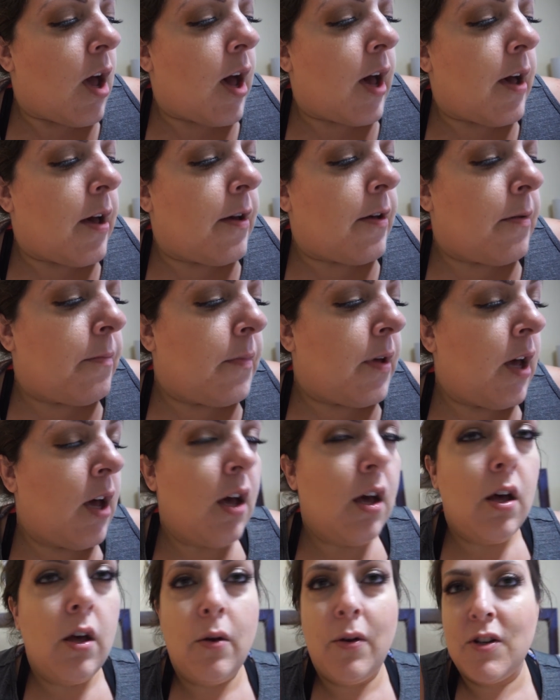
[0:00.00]
Um,
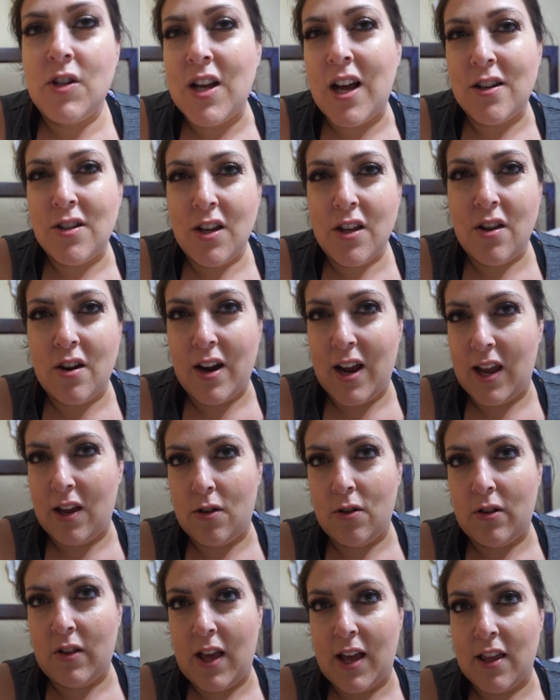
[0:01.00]
which actually they're
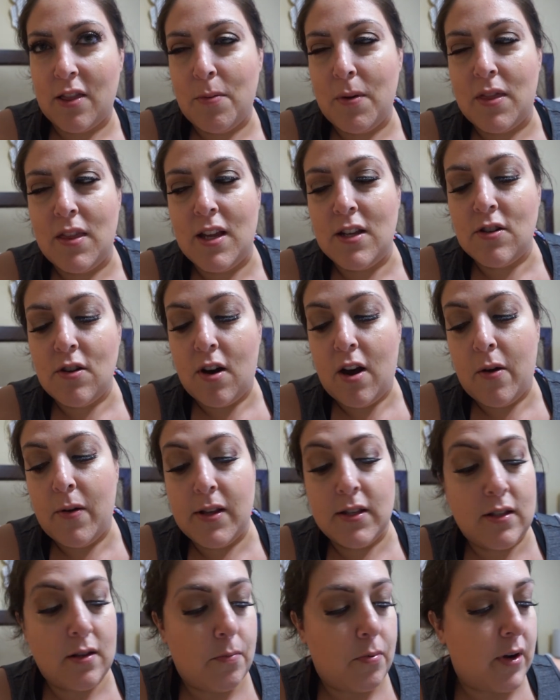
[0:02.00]
ankle length, but these are
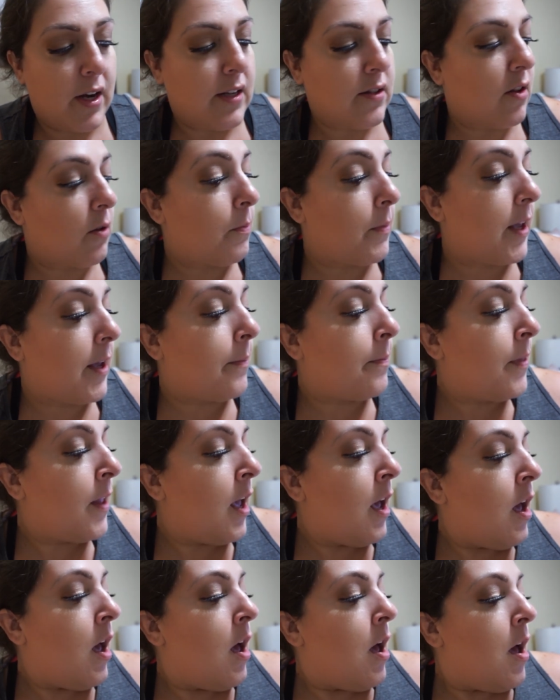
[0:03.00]
always capris on me.
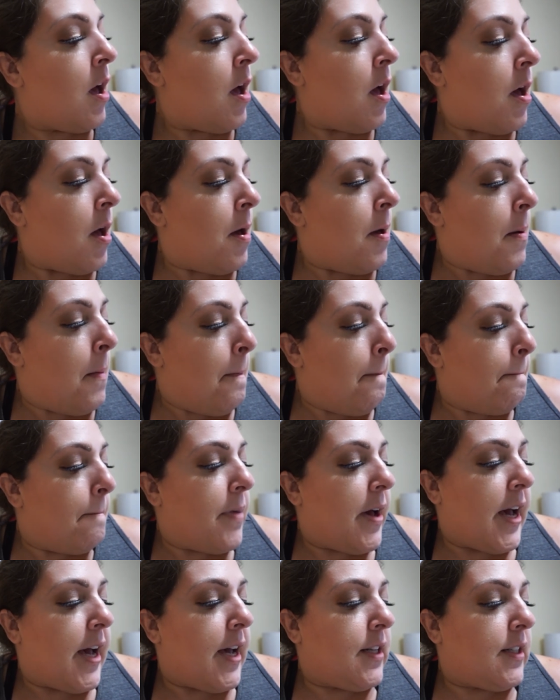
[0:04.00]

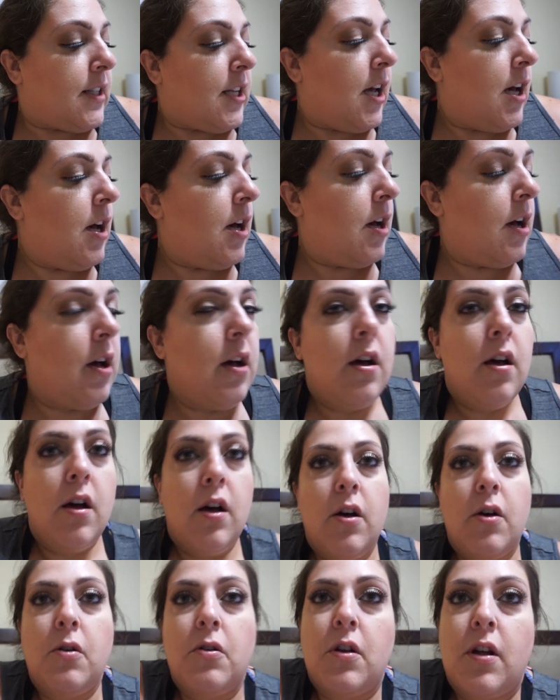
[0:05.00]
But
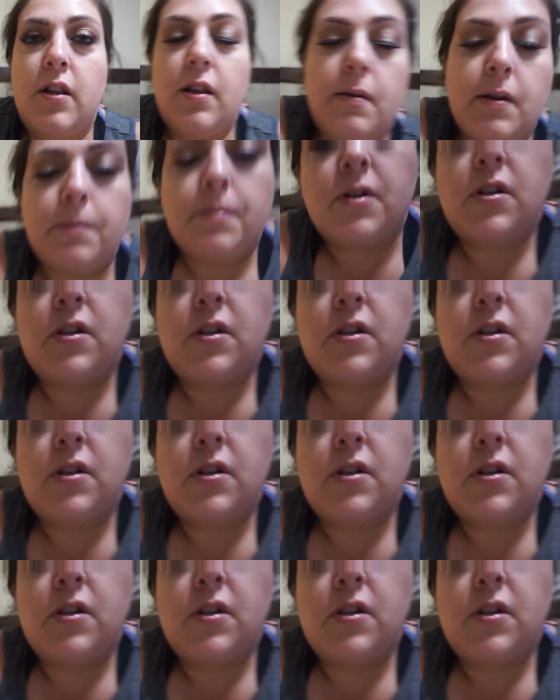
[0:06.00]
hold on, let me